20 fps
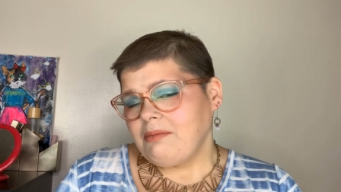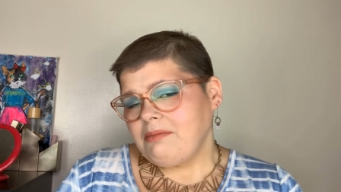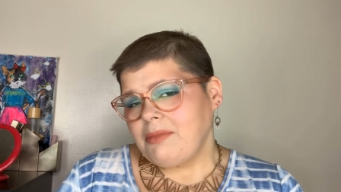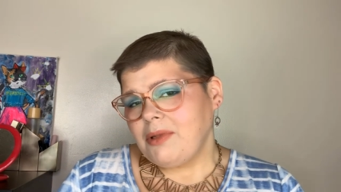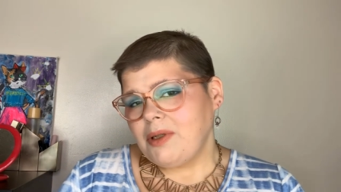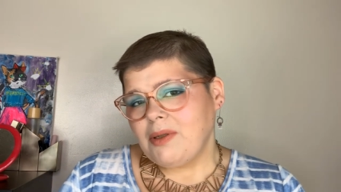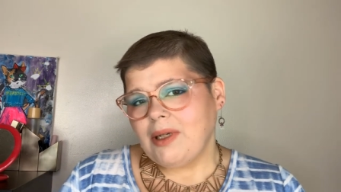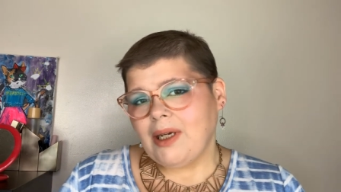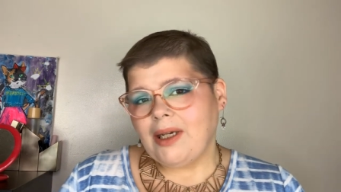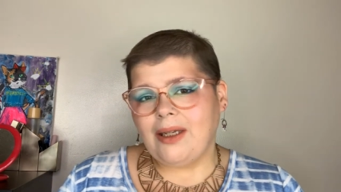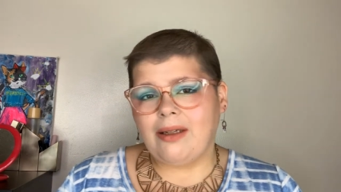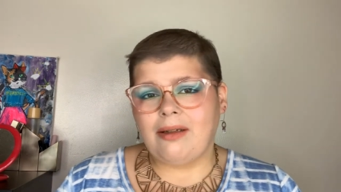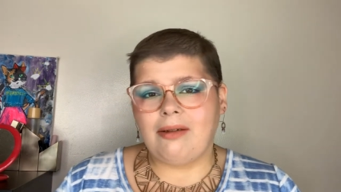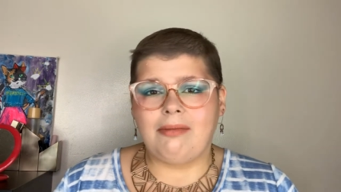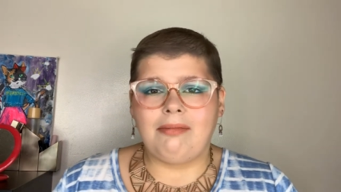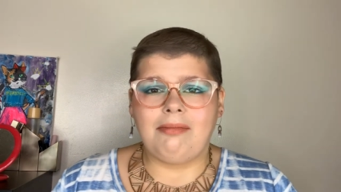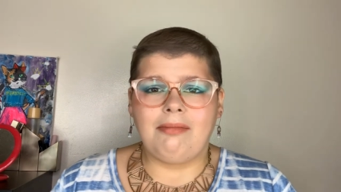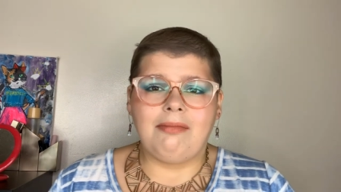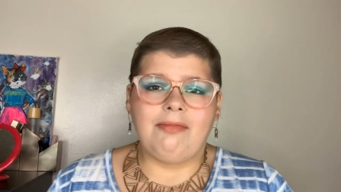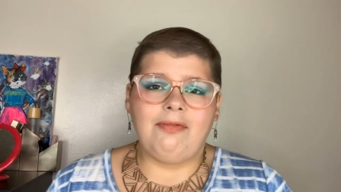music
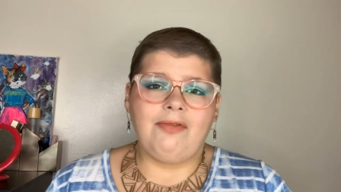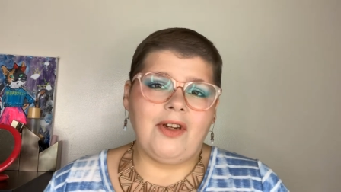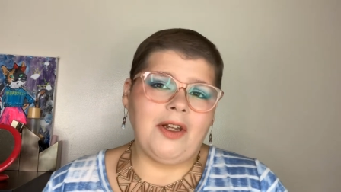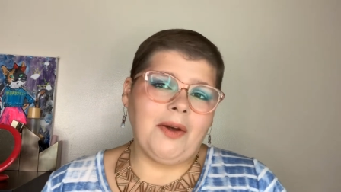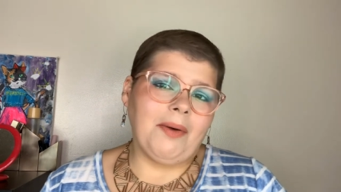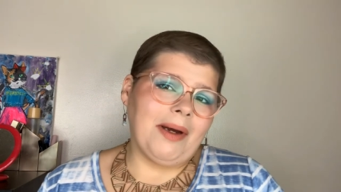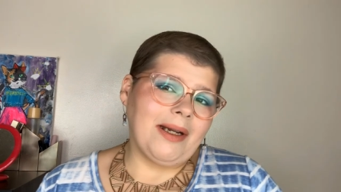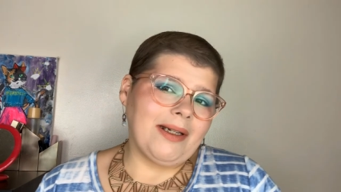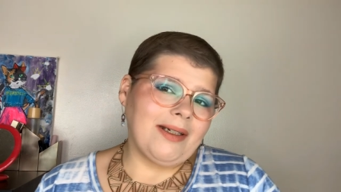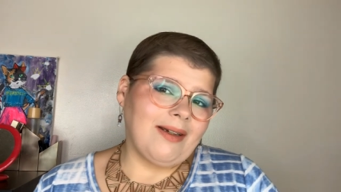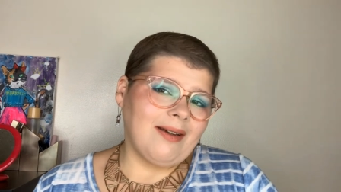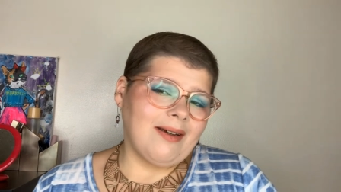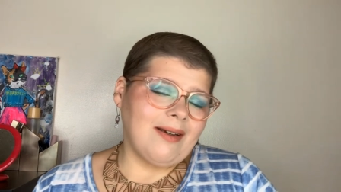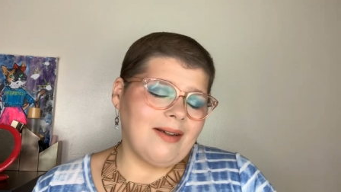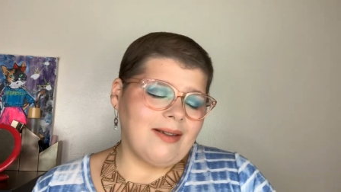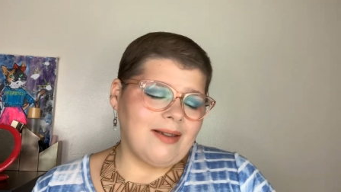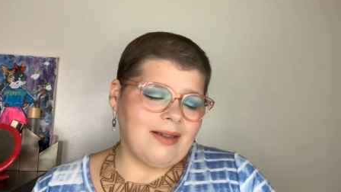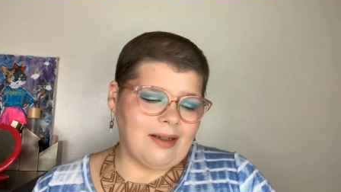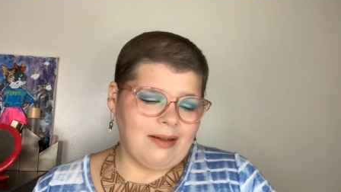and video ideas